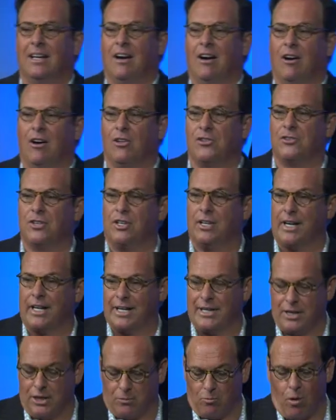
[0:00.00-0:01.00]
All of a sudden, I could
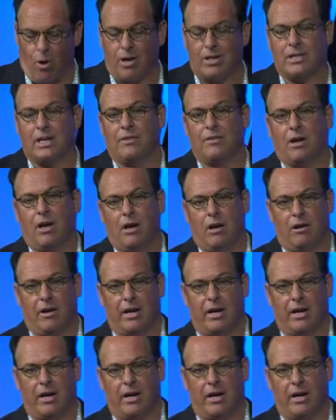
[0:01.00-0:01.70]
hear them walking down the hall.